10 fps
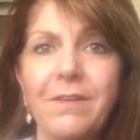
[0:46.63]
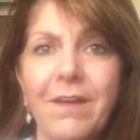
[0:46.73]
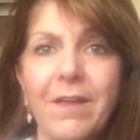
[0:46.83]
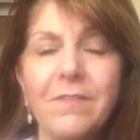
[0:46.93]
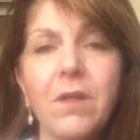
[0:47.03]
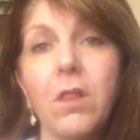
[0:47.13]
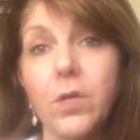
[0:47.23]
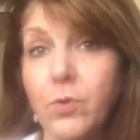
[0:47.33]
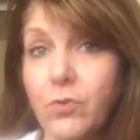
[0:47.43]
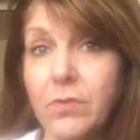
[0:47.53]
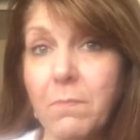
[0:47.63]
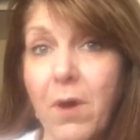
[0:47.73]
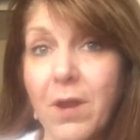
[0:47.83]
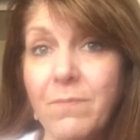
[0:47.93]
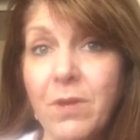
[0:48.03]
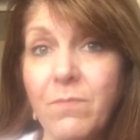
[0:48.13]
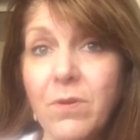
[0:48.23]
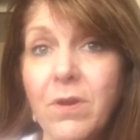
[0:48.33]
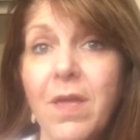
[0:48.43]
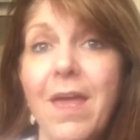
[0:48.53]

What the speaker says: diastolic, which is the bottom number,